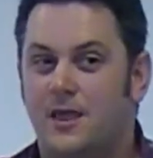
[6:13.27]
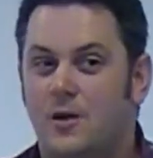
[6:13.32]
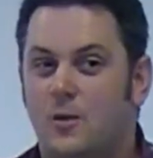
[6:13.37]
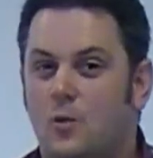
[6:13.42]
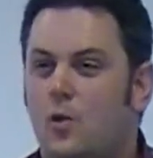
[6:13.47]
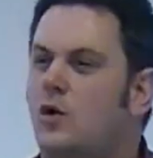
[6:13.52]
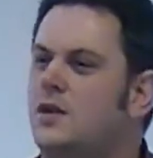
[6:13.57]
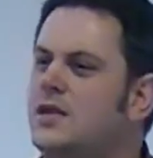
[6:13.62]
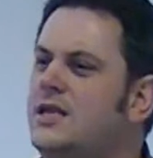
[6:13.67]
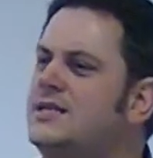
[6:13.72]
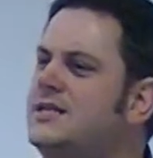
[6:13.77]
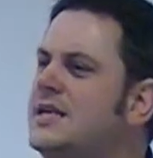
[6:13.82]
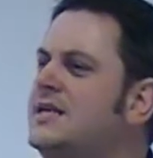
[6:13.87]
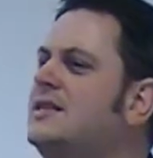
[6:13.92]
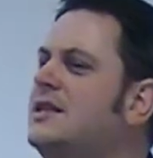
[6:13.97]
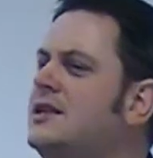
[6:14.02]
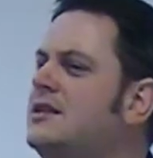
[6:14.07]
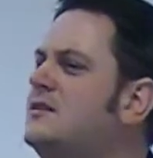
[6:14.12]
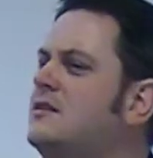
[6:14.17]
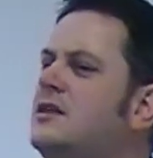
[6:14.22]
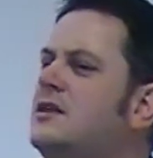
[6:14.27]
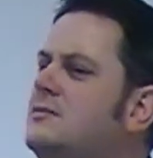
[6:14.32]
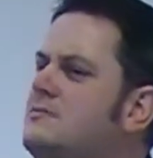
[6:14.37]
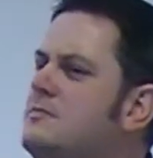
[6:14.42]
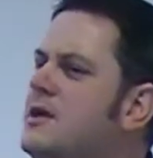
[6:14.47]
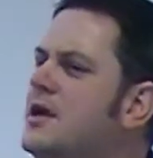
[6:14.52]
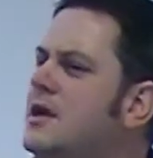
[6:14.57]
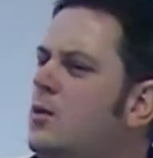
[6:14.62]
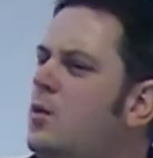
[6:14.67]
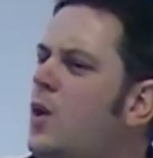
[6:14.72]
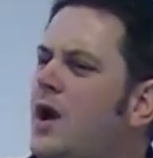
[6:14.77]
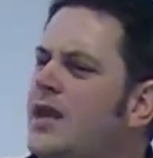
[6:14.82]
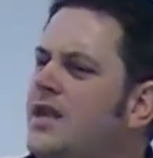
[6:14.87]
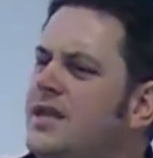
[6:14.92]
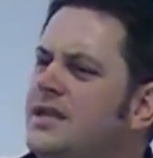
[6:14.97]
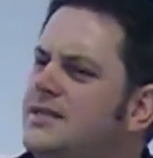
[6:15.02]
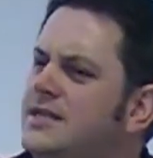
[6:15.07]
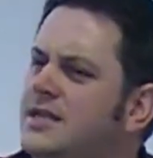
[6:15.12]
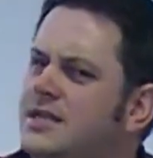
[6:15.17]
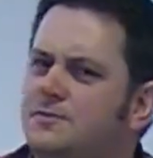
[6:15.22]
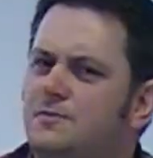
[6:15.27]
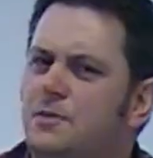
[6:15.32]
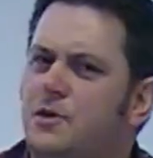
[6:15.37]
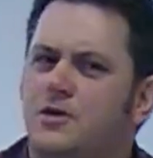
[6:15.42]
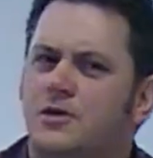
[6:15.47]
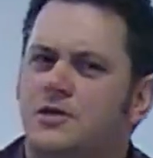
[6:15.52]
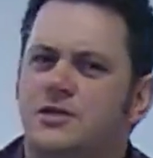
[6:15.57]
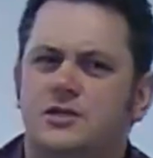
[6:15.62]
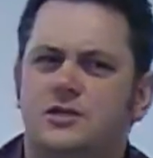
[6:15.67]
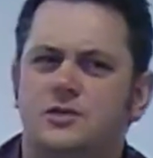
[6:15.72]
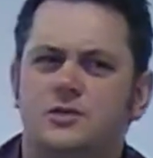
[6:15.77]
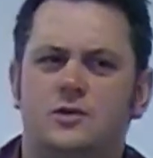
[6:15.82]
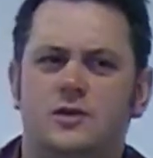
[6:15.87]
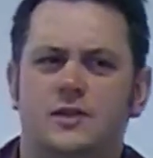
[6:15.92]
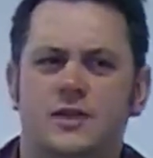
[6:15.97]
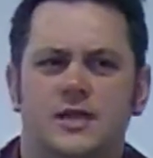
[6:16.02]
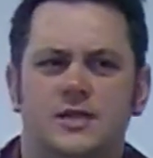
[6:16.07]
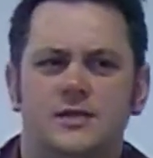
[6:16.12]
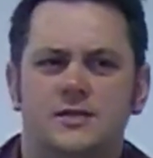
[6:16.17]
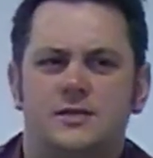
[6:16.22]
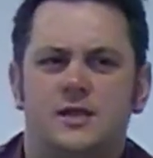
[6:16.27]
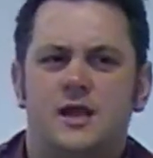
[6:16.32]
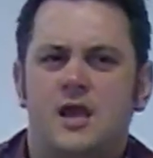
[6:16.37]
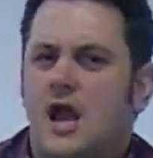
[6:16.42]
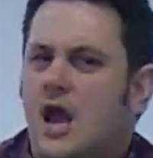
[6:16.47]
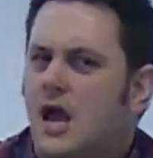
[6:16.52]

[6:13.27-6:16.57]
What is it why is this person doing this?